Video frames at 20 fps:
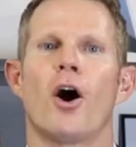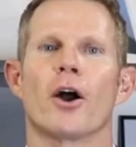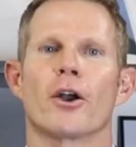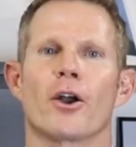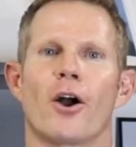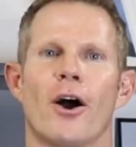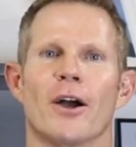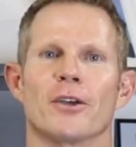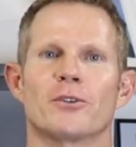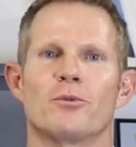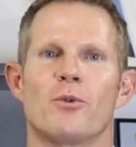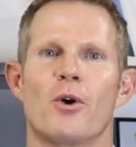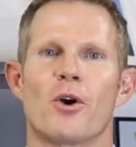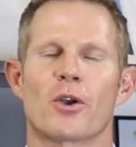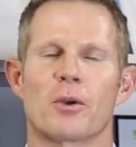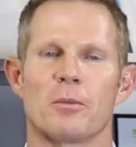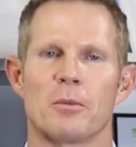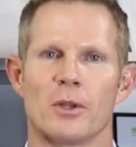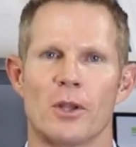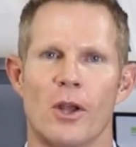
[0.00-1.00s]
Hi guys,
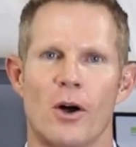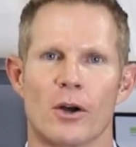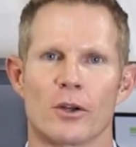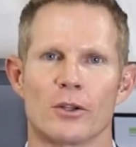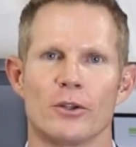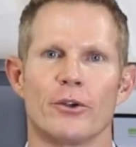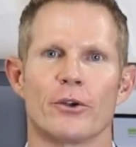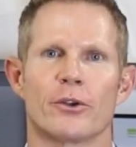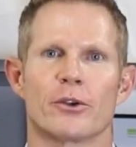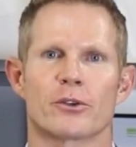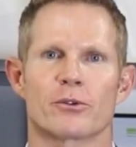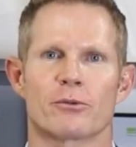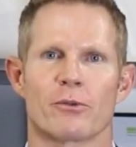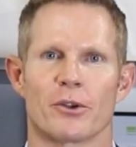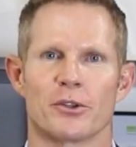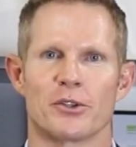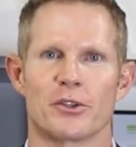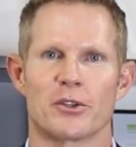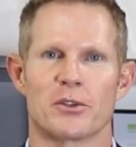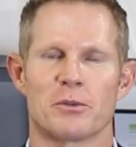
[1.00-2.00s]
welcome along. Lucas
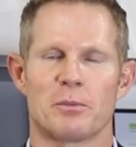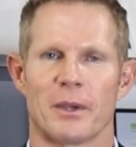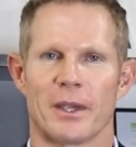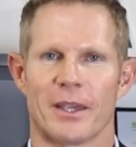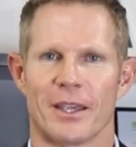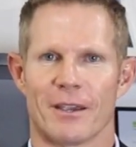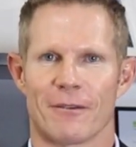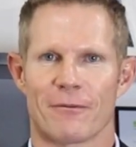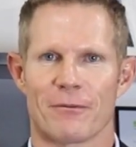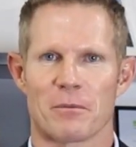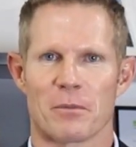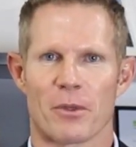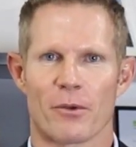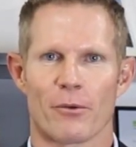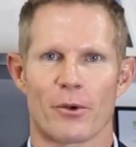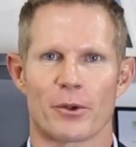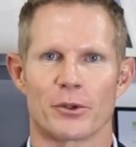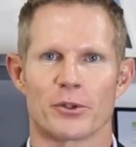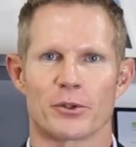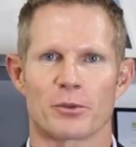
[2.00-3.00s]
Rogers speaking from the
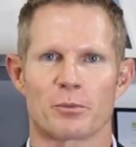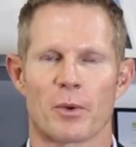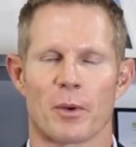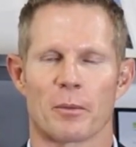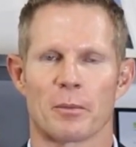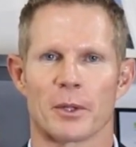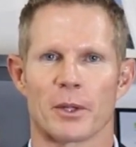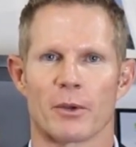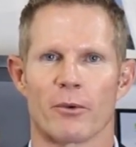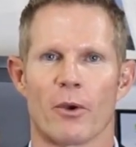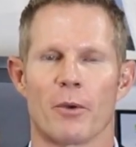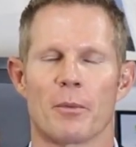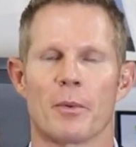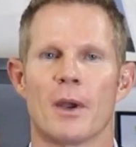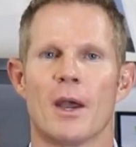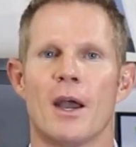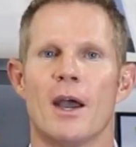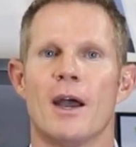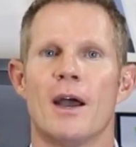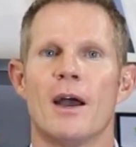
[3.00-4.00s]
Rogers Property
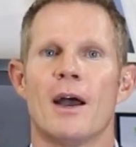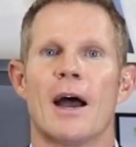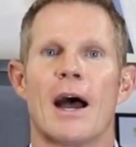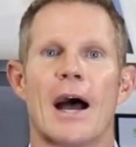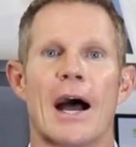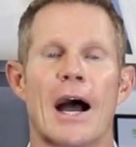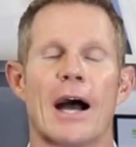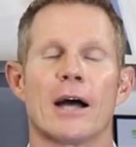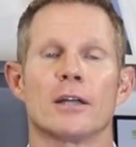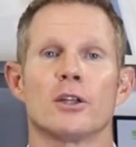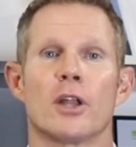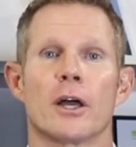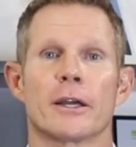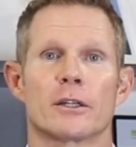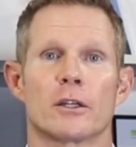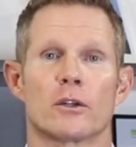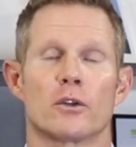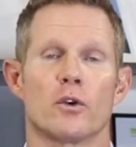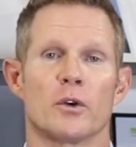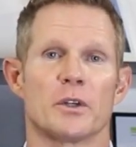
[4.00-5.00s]
Group. I'd
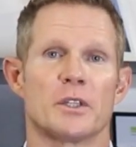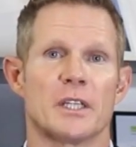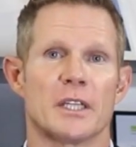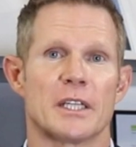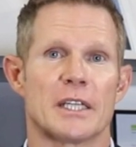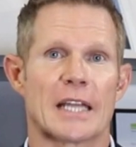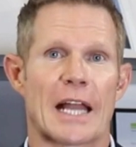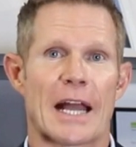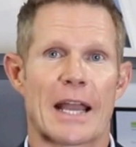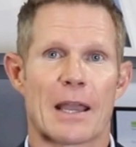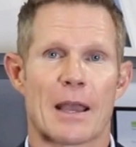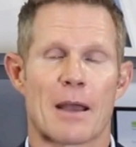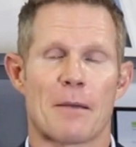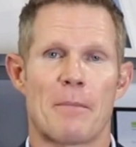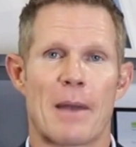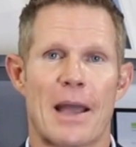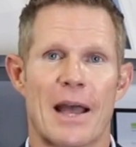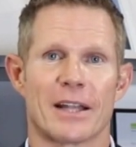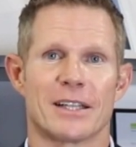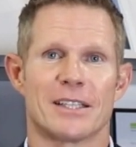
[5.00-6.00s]
like to talk to you today
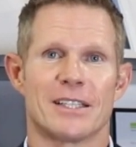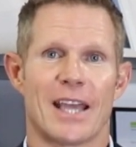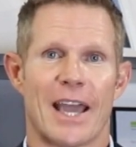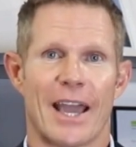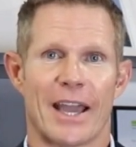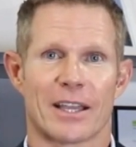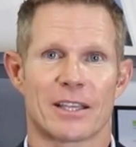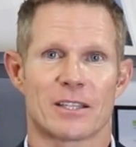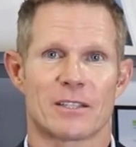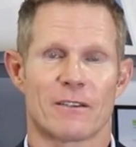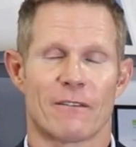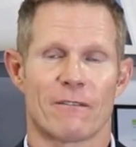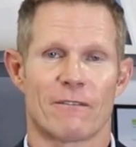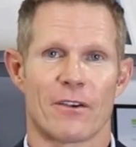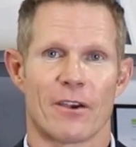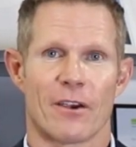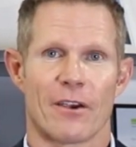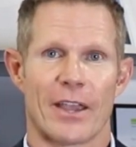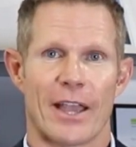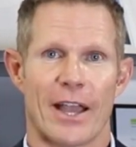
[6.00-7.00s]
about tax
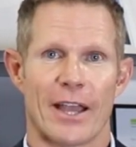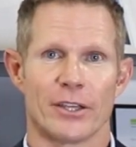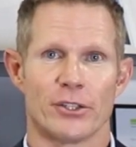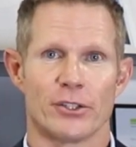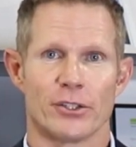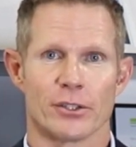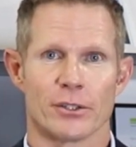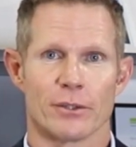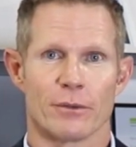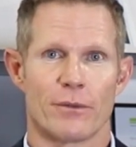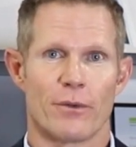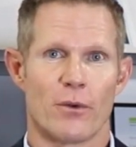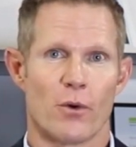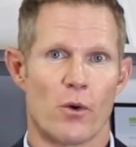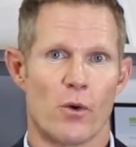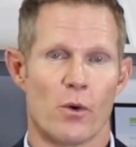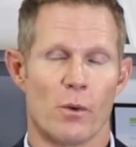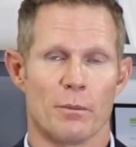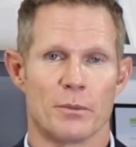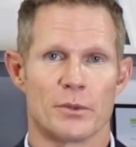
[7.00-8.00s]
variation
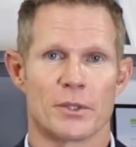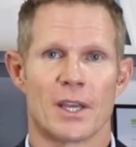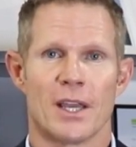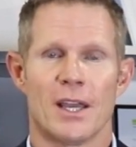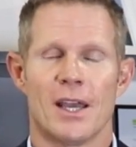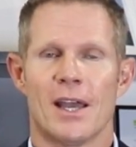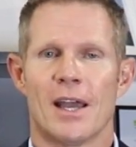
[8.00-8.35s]
forms.